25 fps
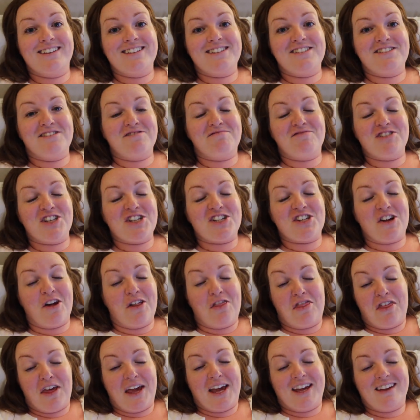It's just our
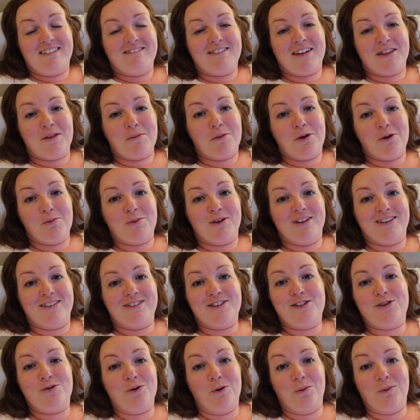thing at the moment,
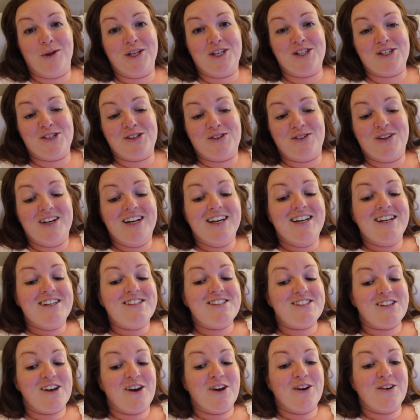it's what we do.
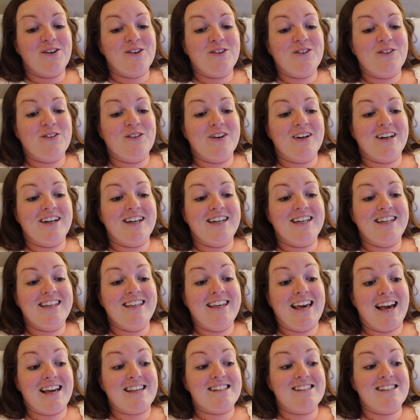So
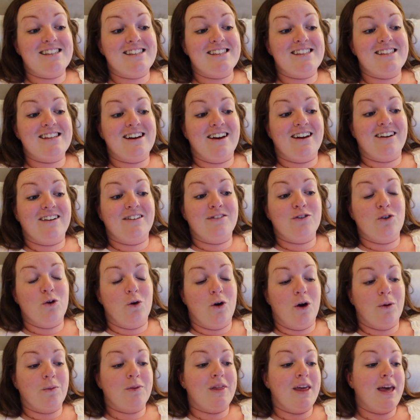yes, I've
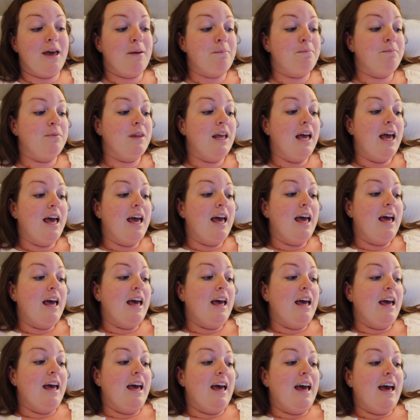caught up with him.
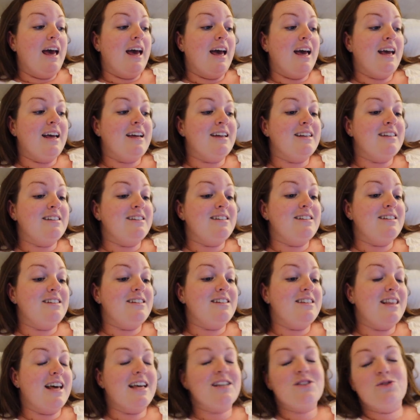And
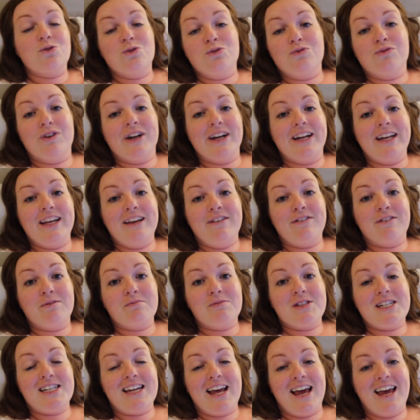that's all really
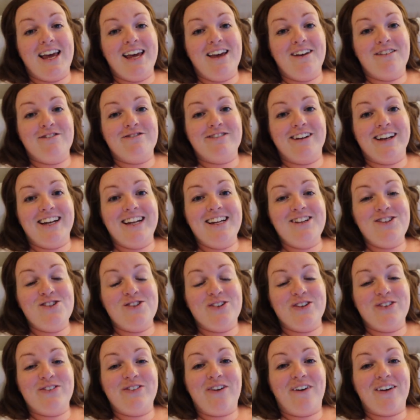from today. I really
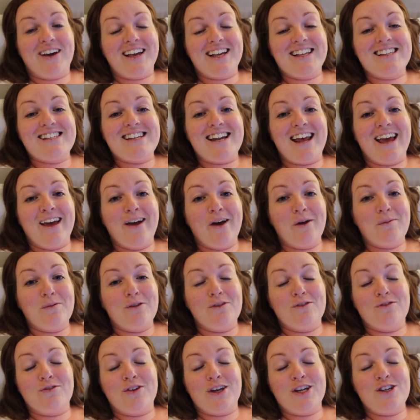enjoyed vlogging today. I hope
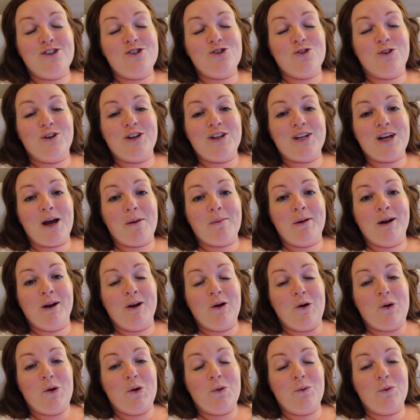you've enjoyed coming
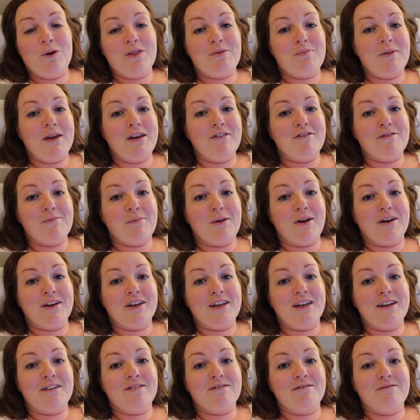along with me for
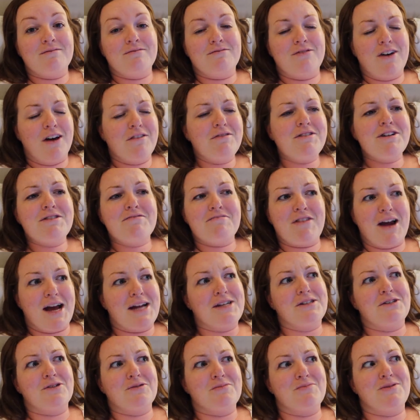my very
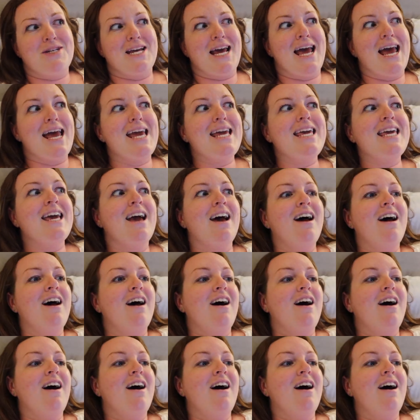random day.